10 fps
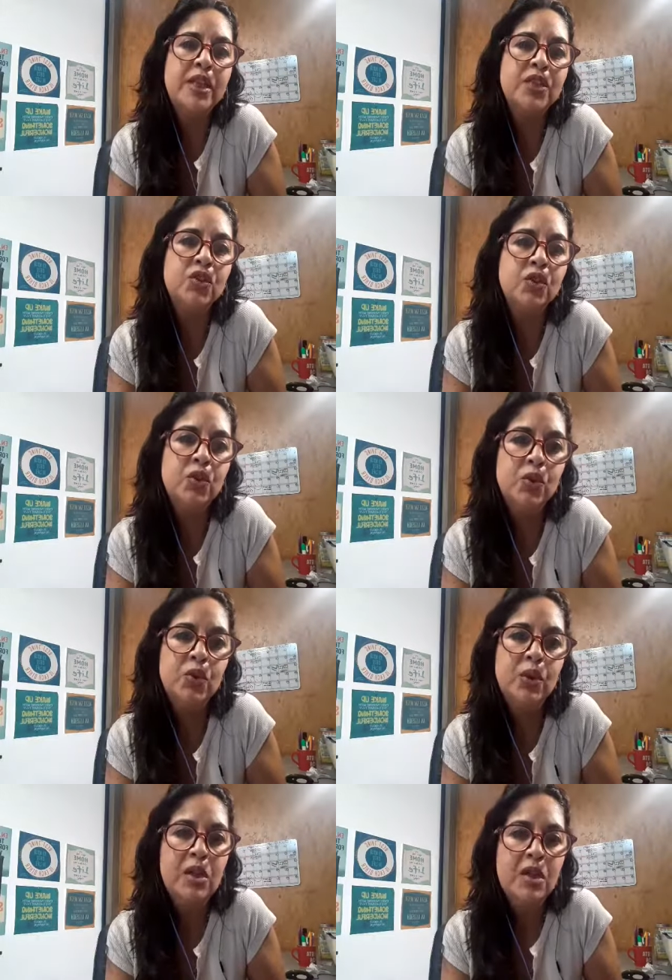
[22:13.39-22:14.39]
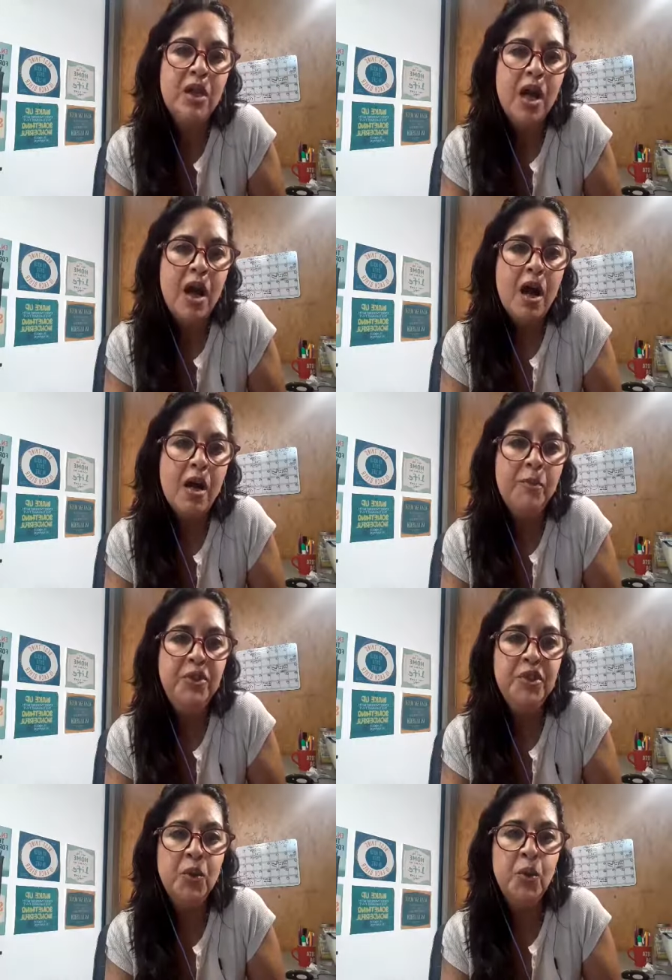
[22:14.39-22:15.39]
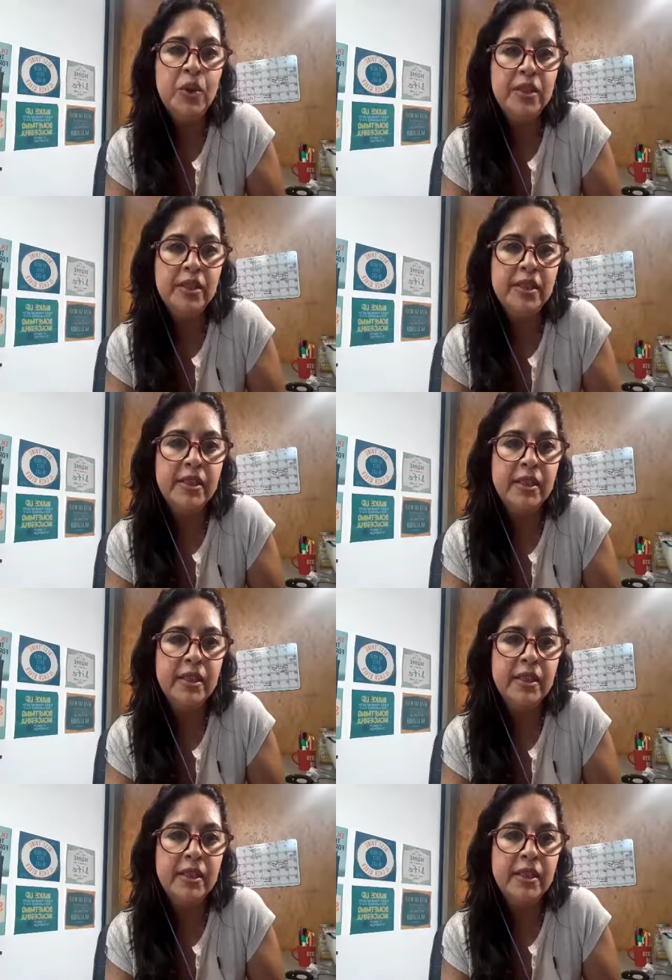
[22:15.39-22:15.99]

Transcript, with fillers: and to uh, be aware.